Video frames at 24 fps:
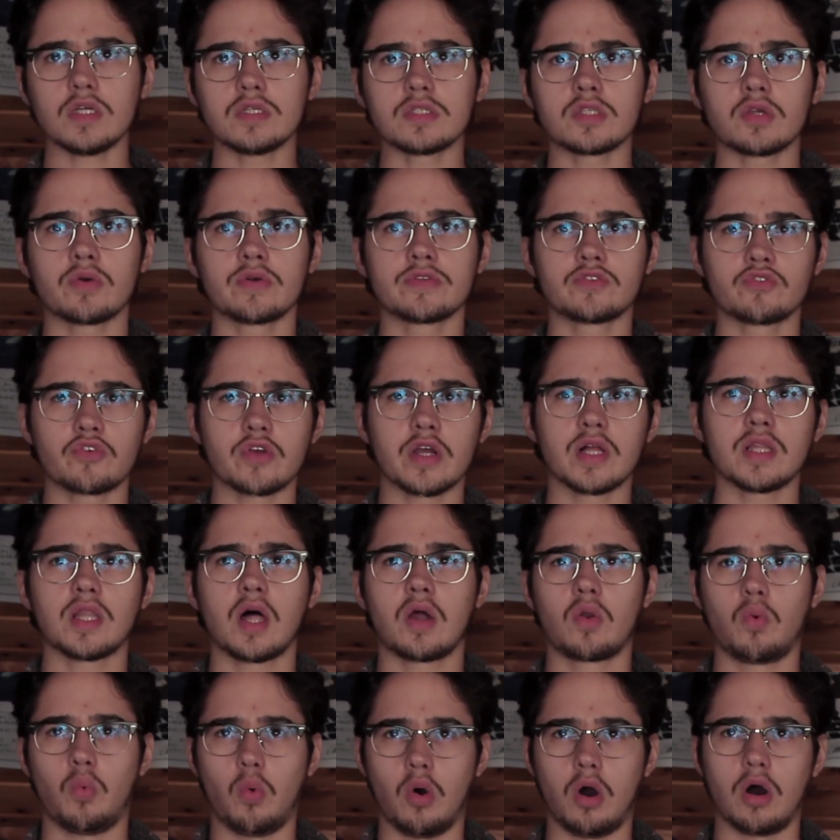So I drink a
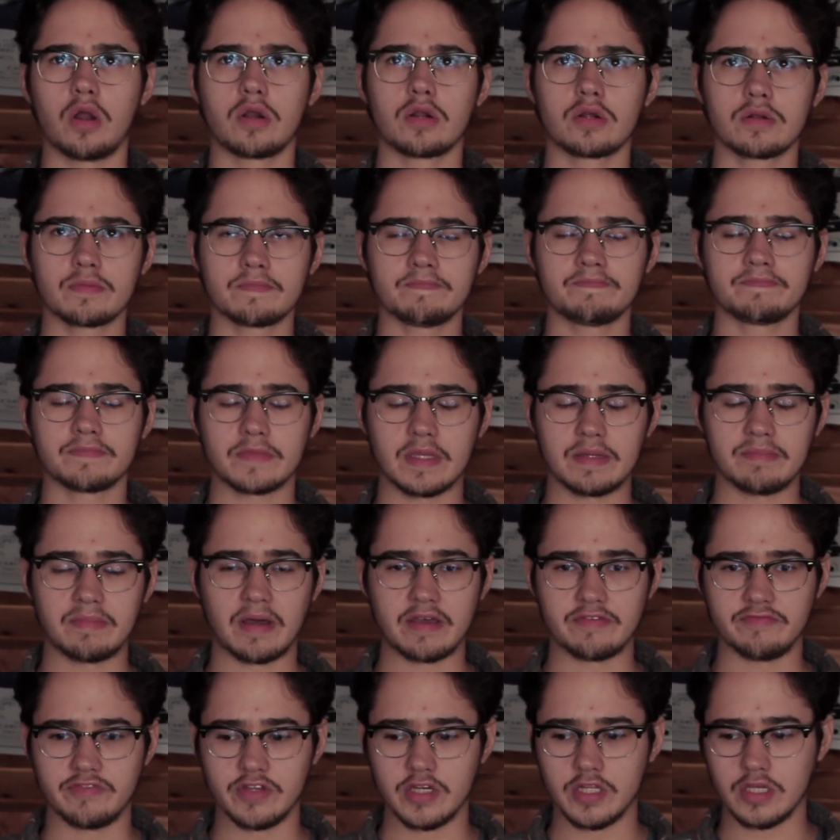lot of water in
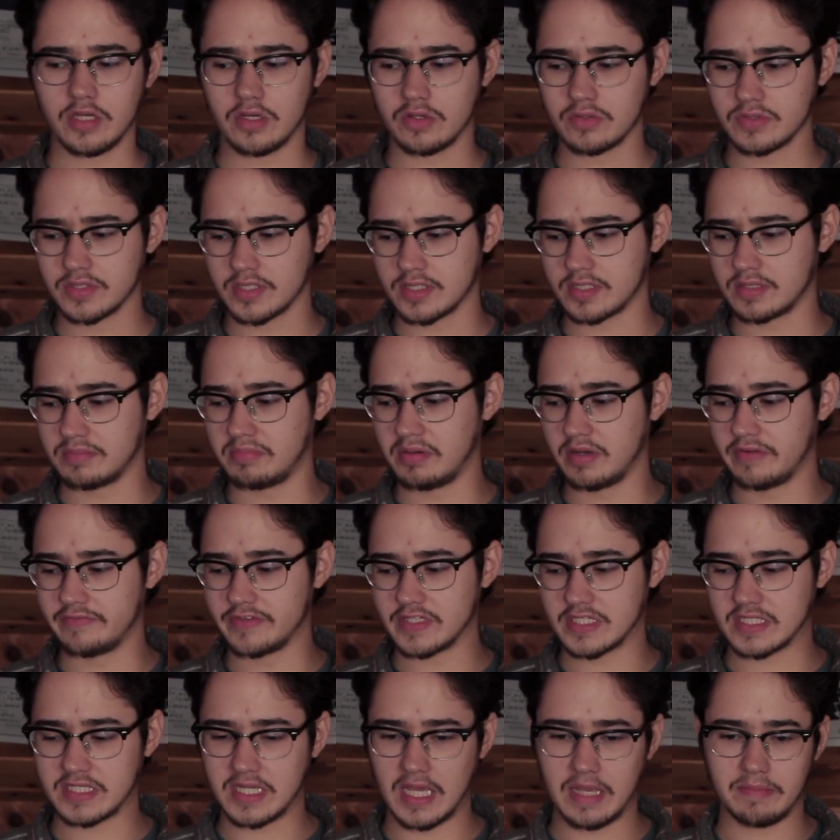my videos. It's a bit of
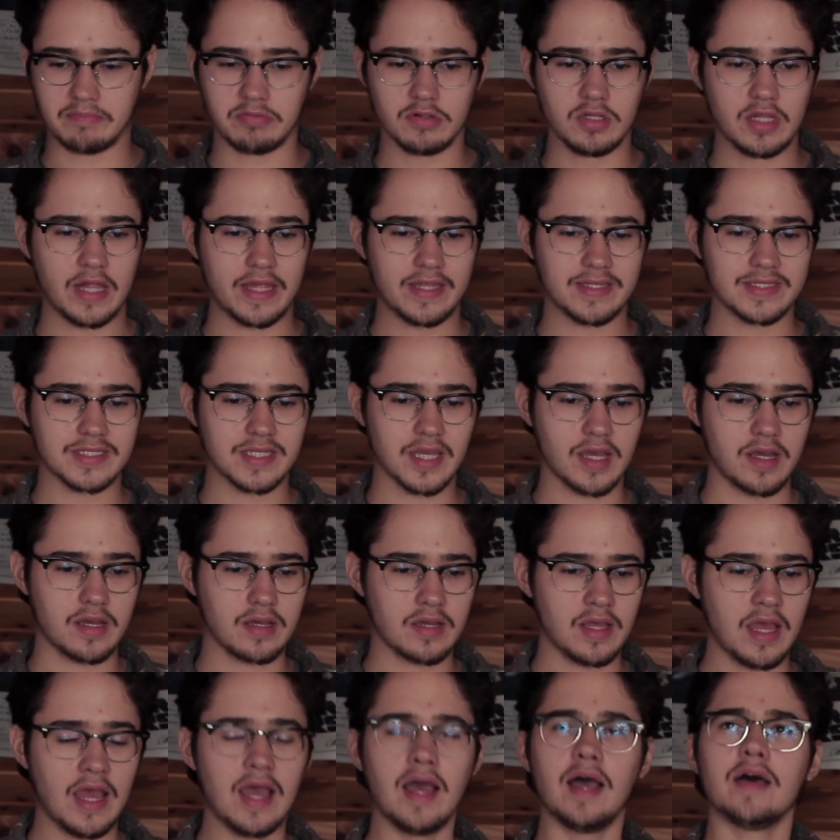a staple, and
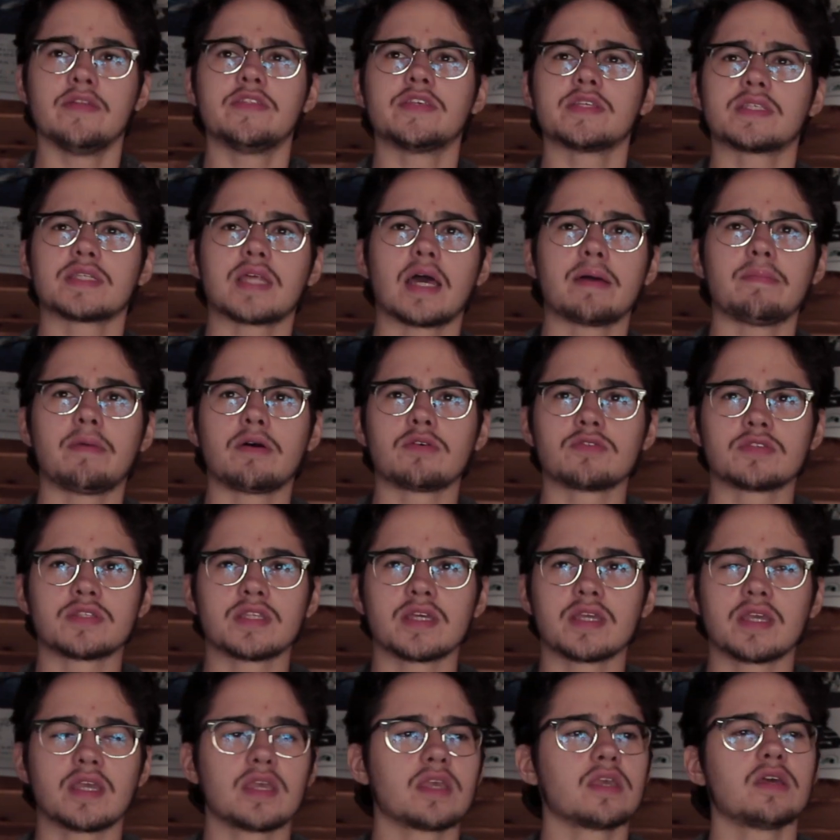this time I was
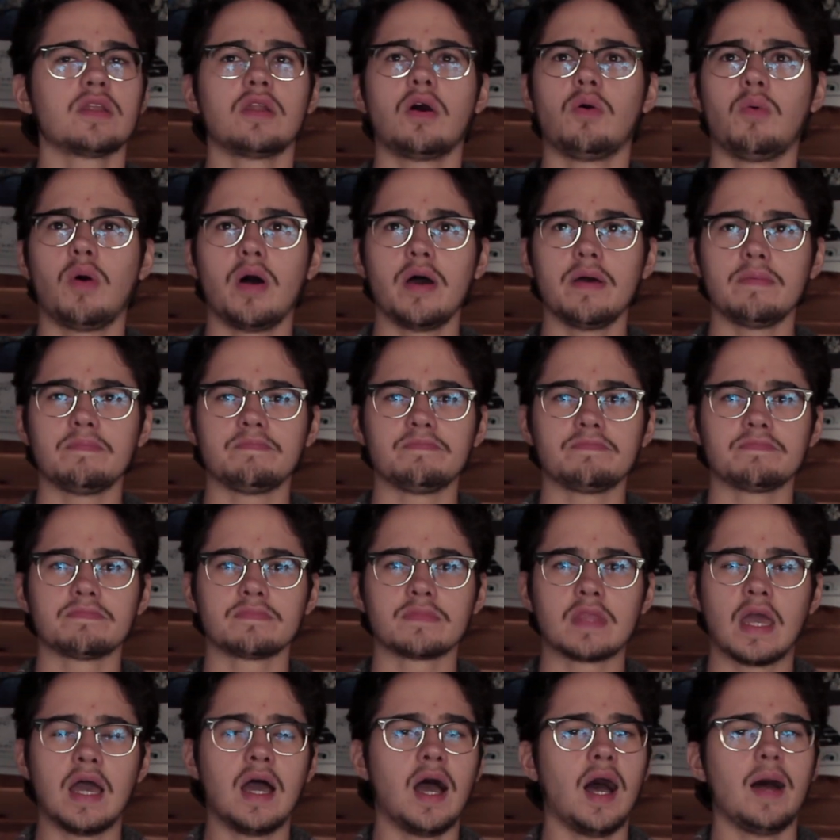thinking, you know what?
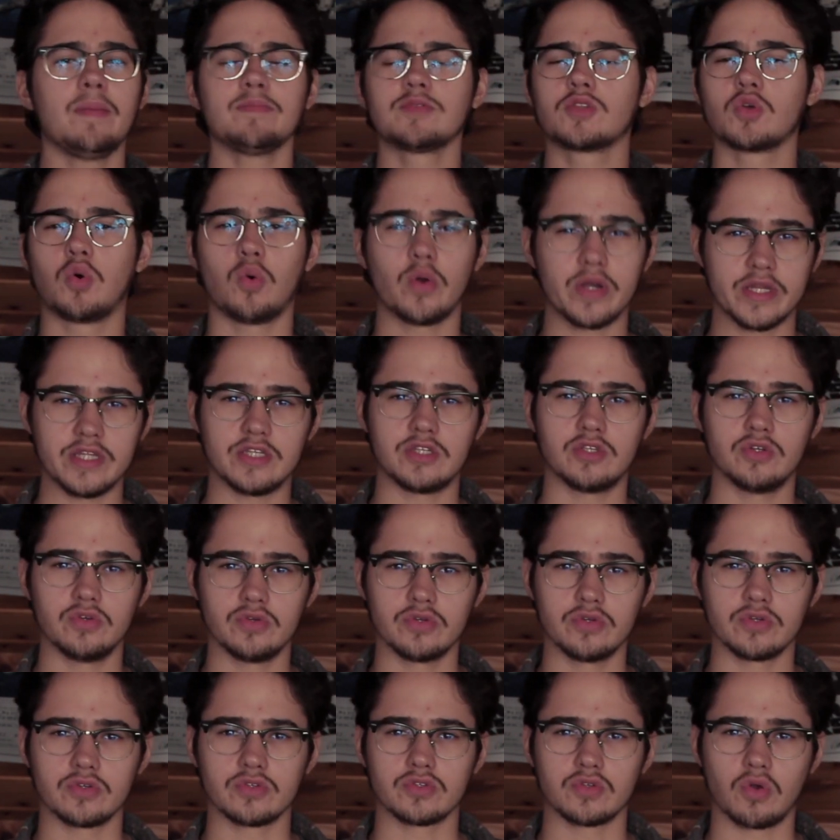I'm
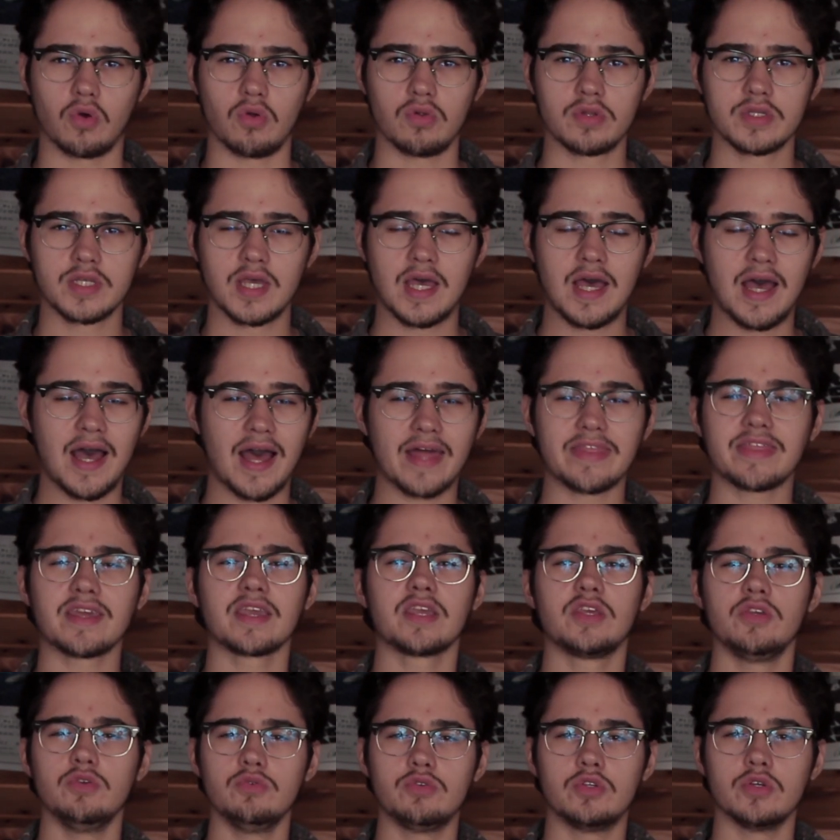22 years old. I think
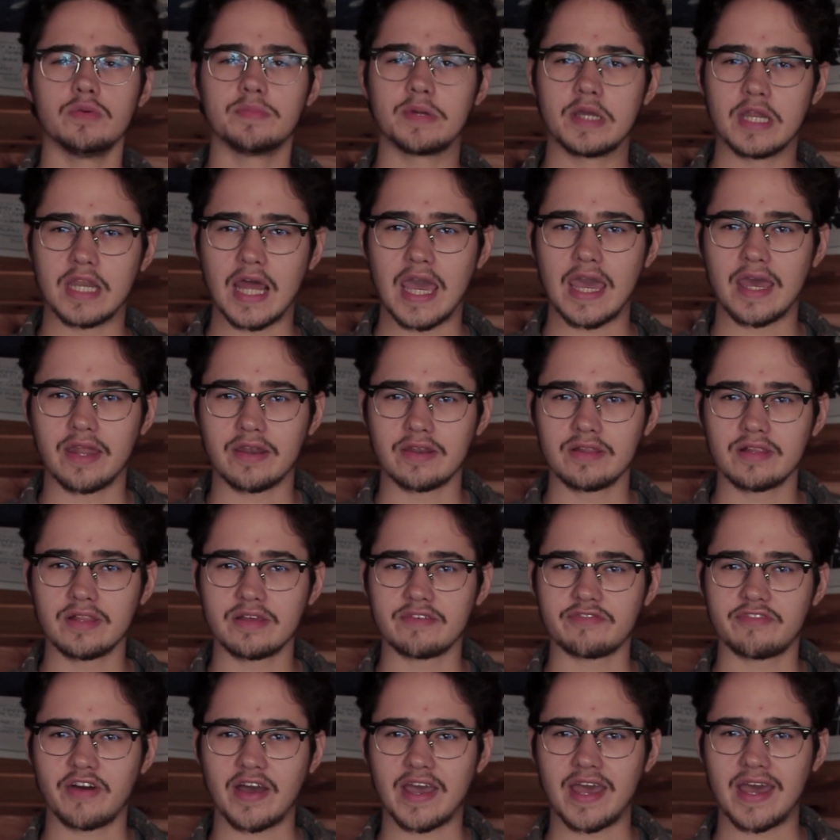YouTube could handle
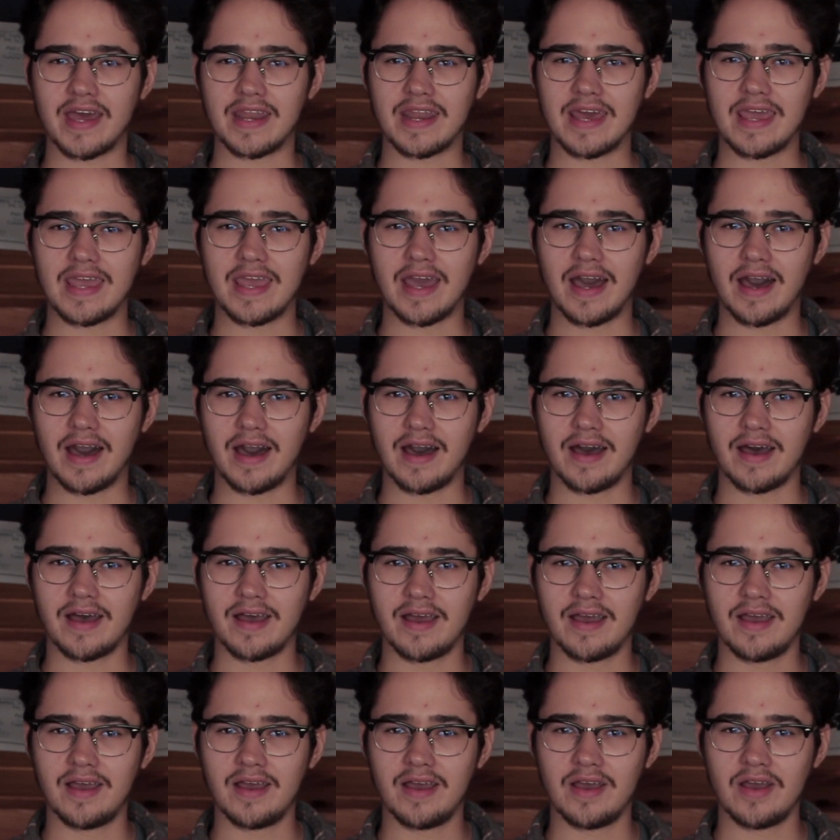if I had a
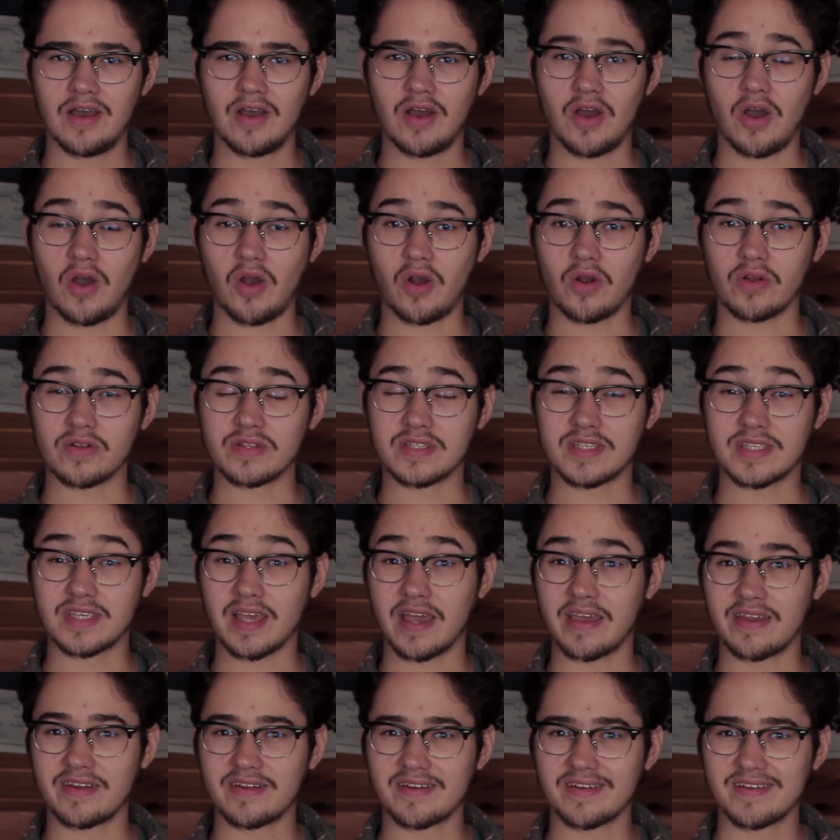hard
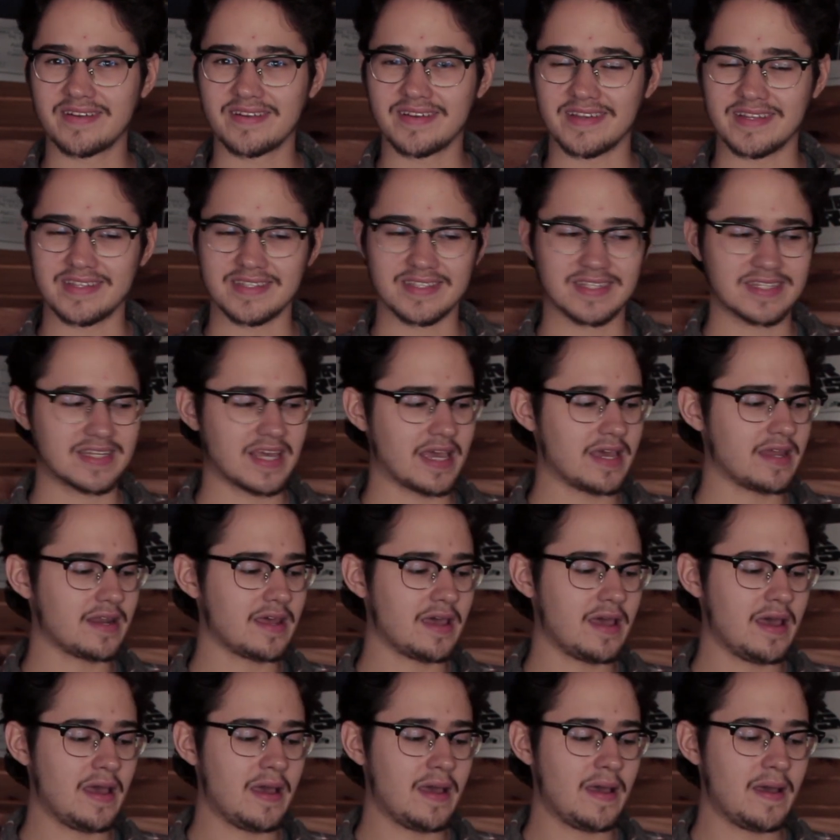cider instead,
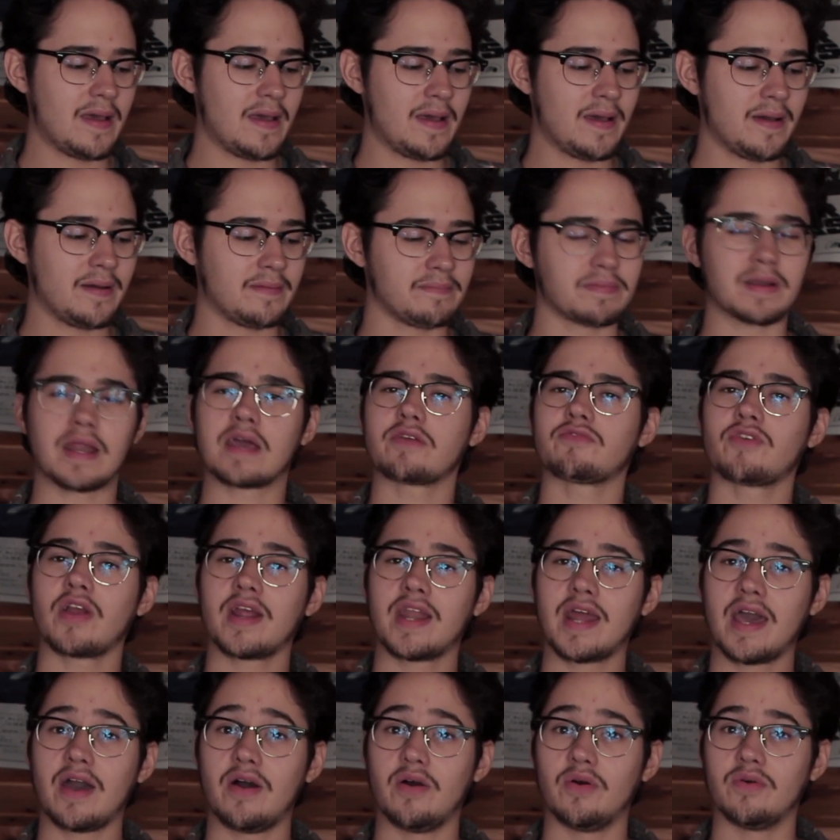but I
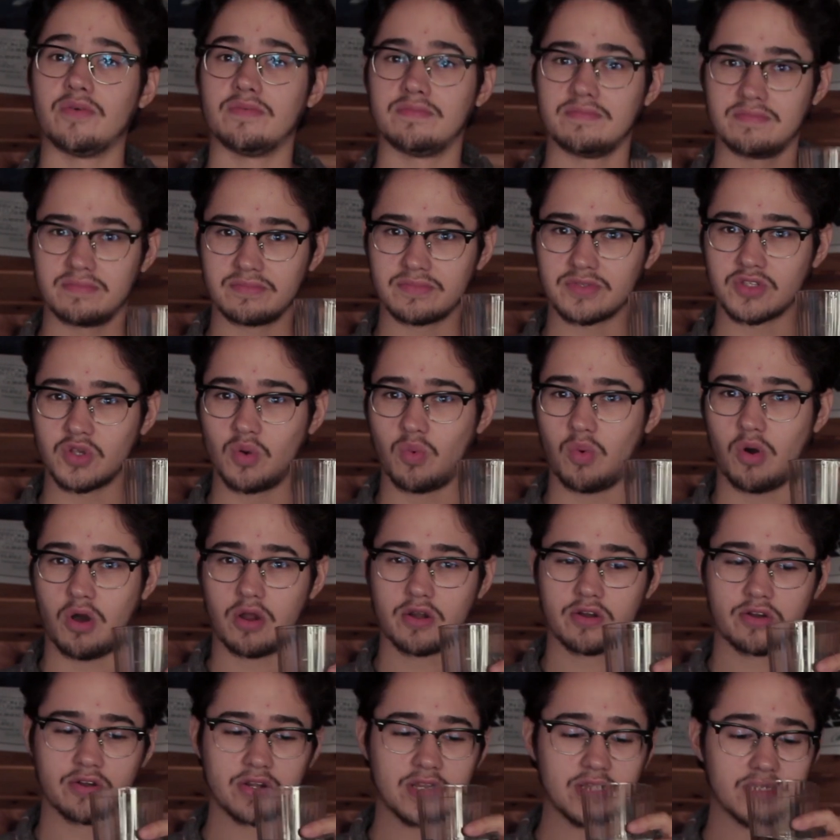ran out, so
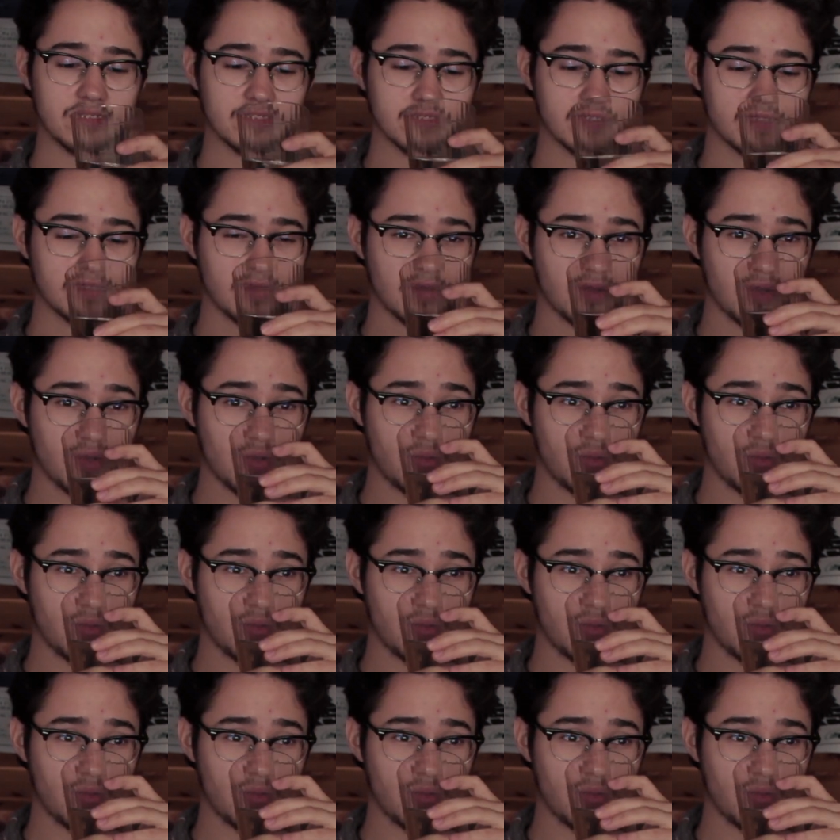water it is.